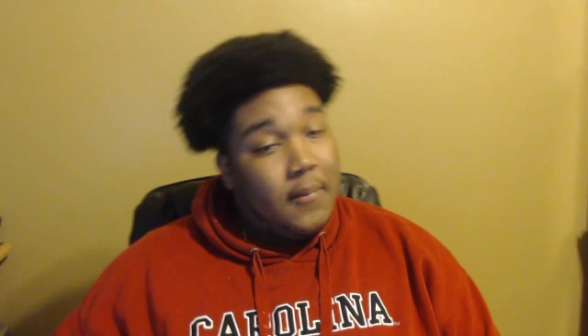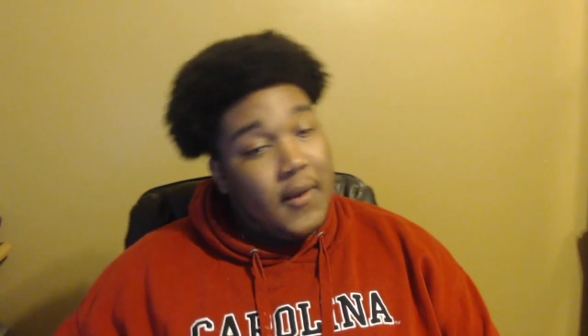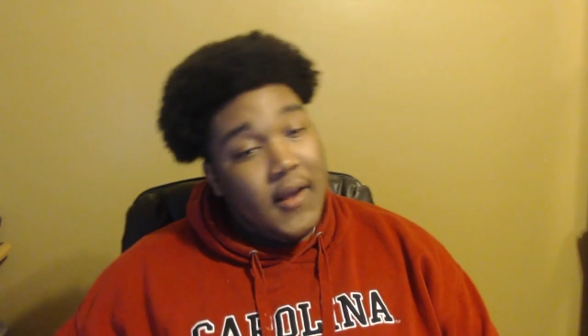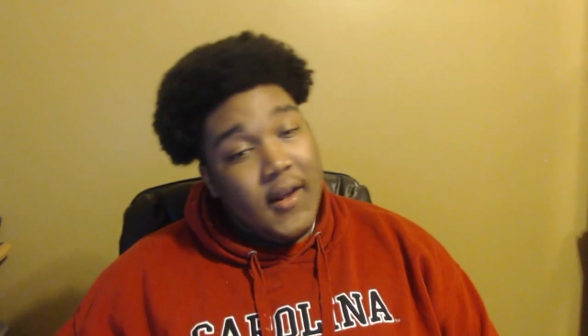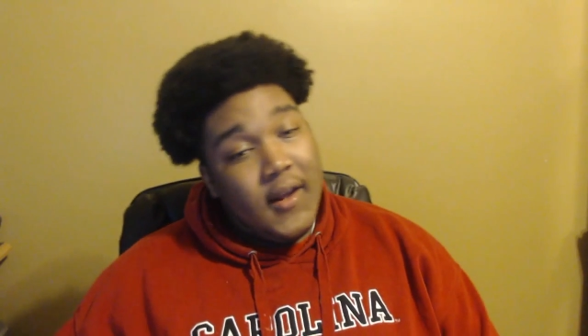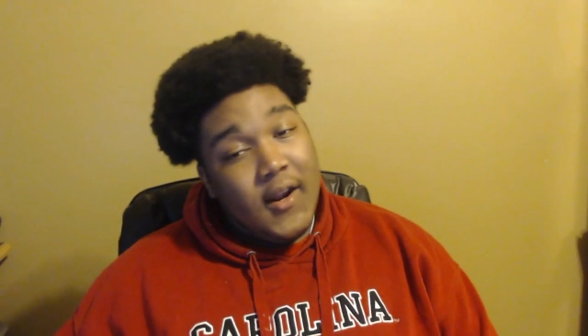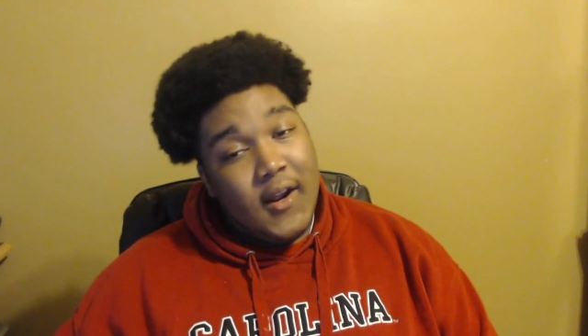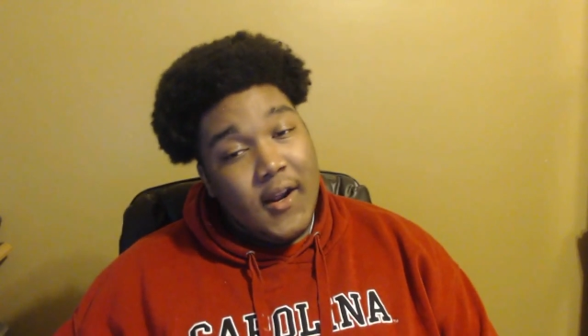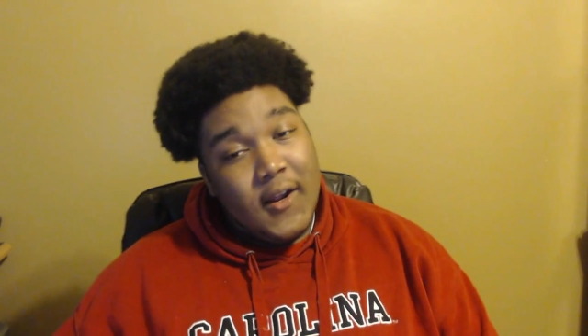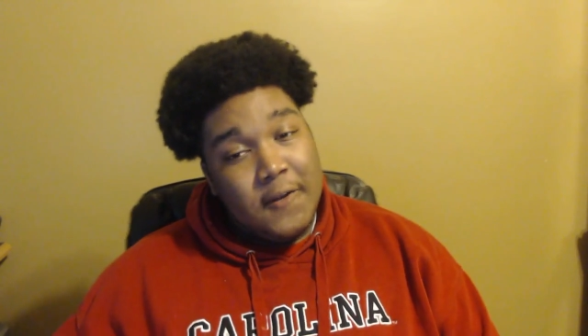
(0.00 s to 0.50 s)

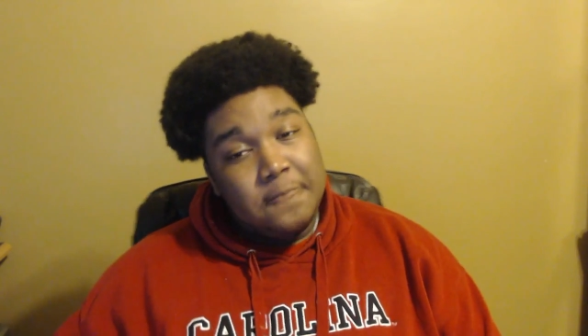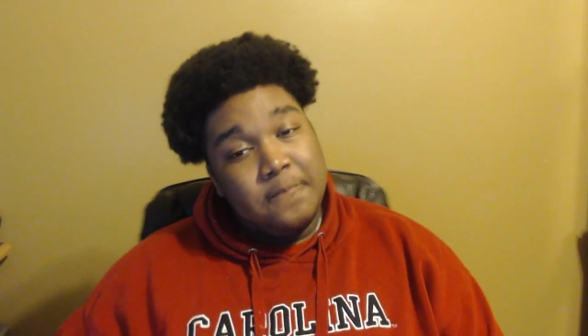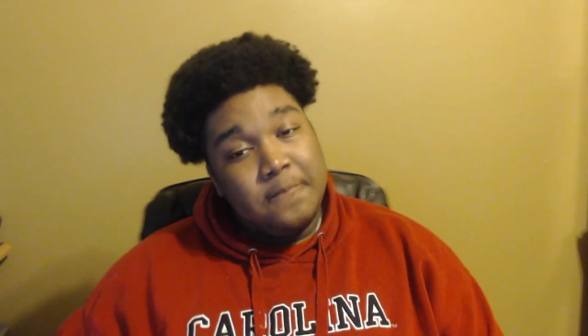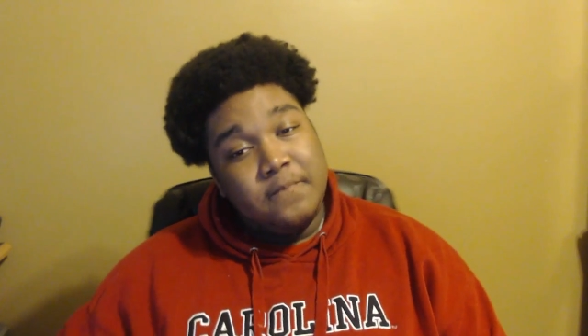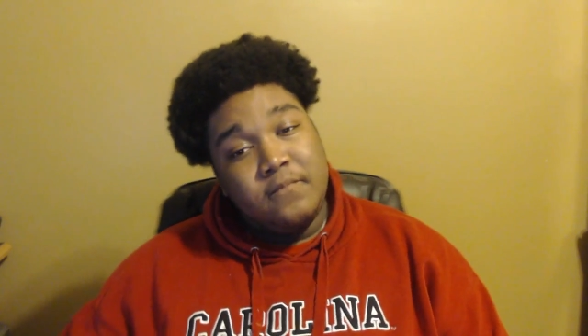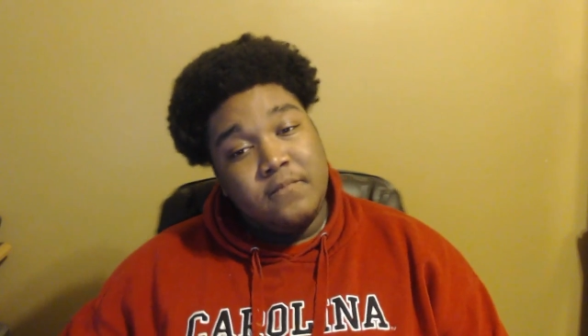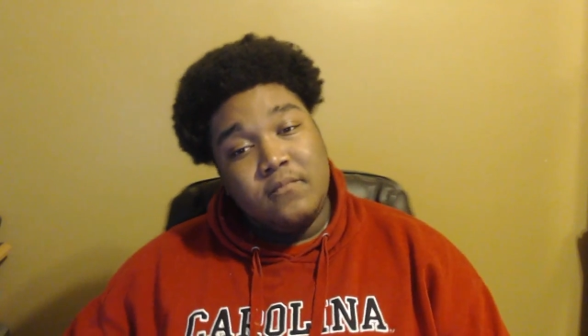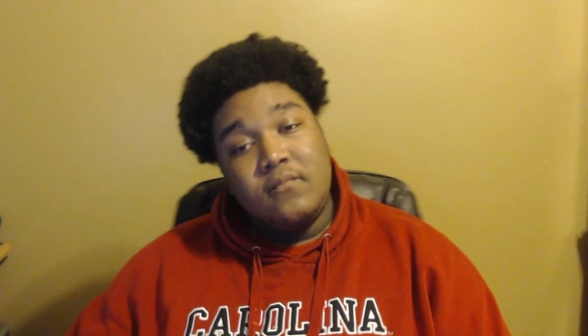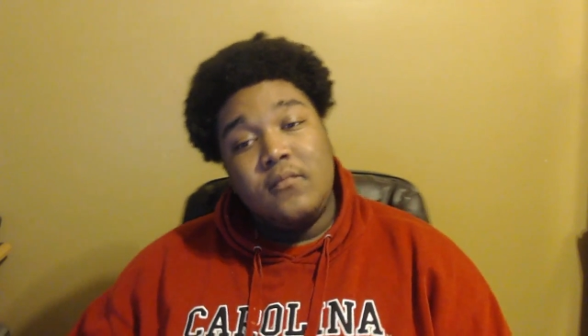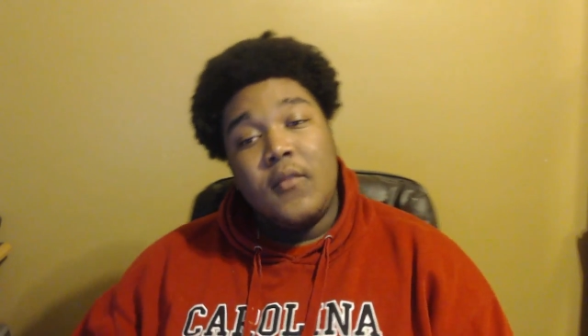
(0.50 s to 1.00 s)
But,
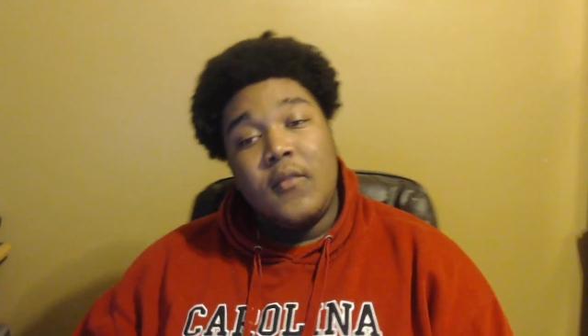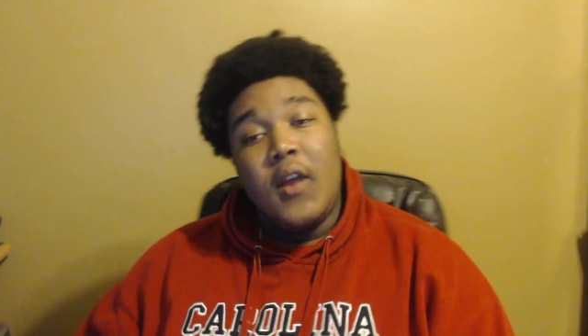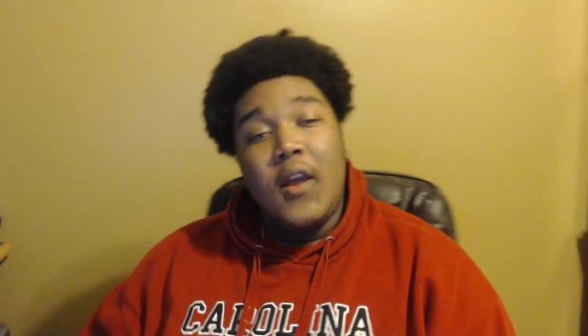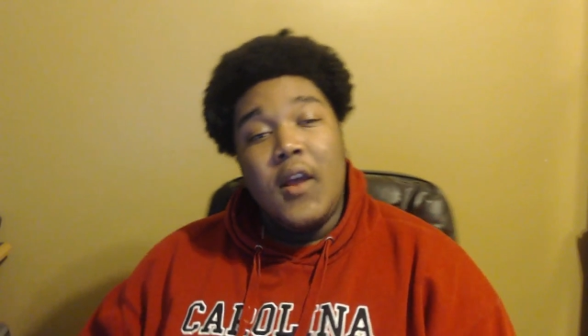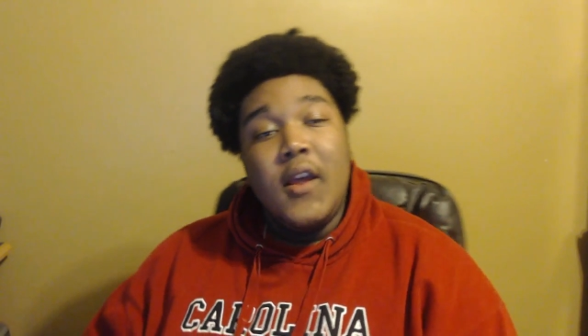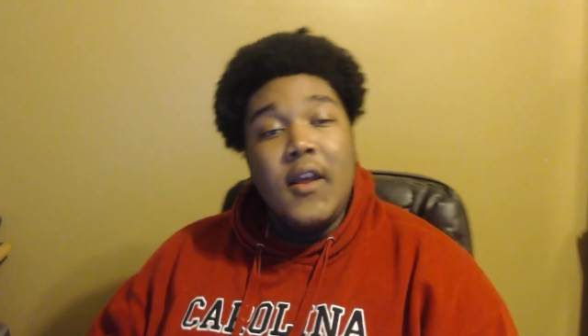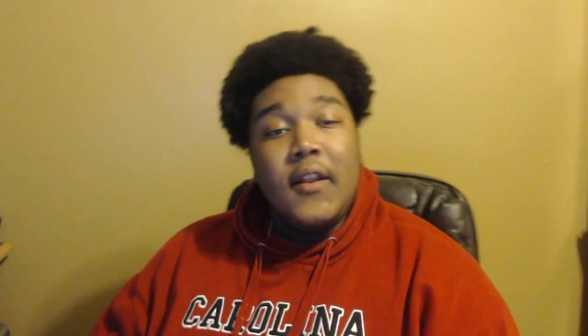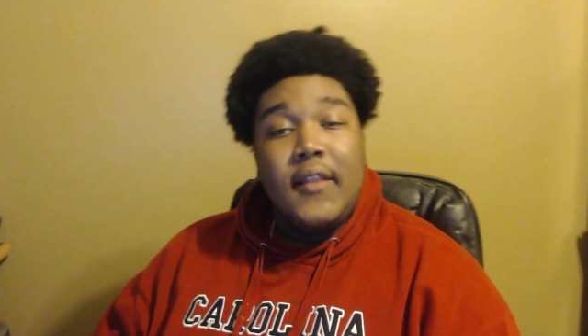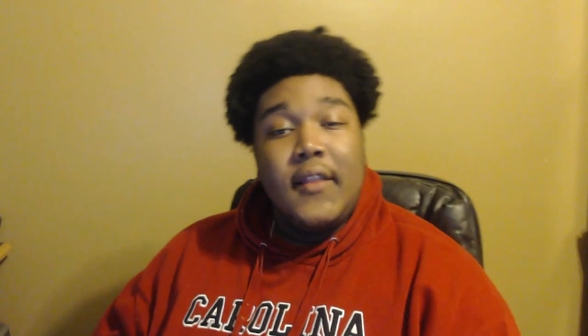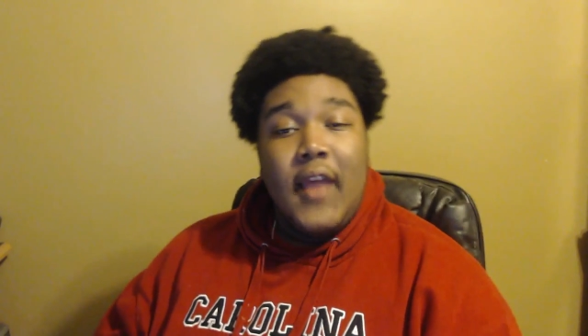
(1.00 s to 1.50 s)

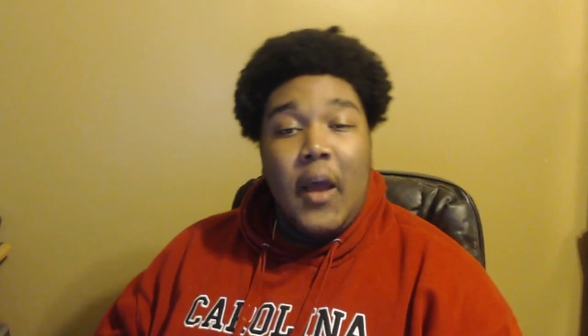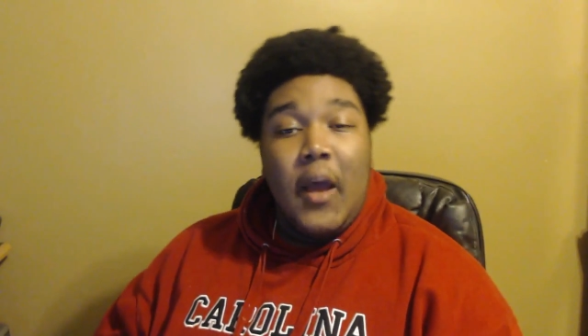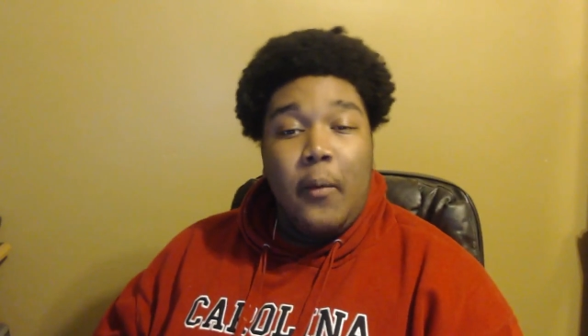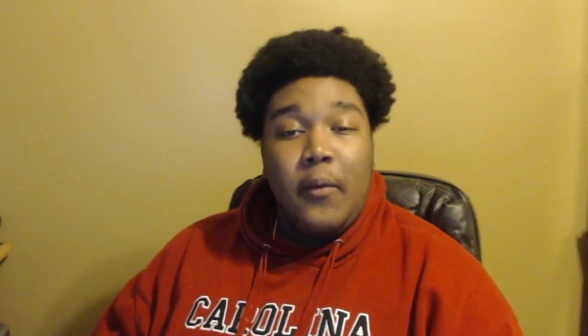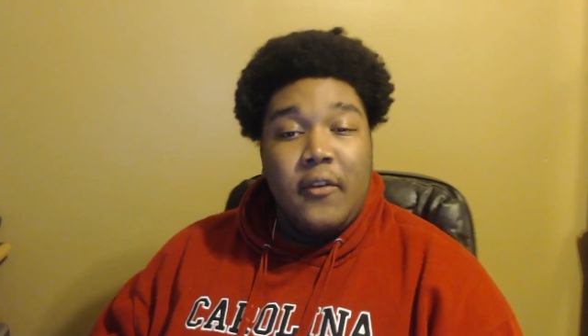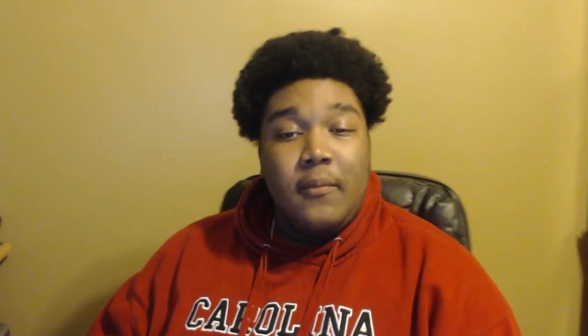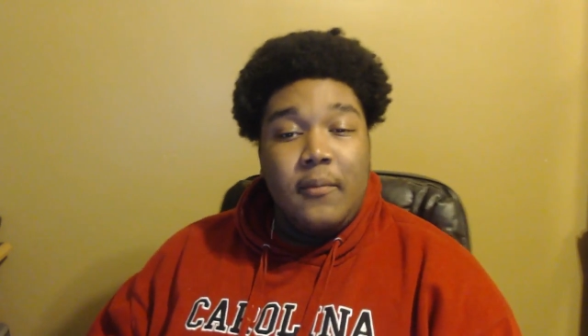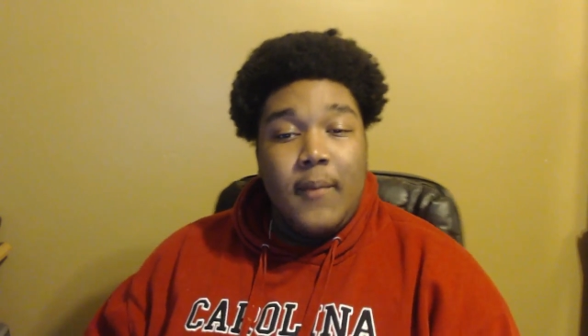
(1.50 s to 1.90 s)
that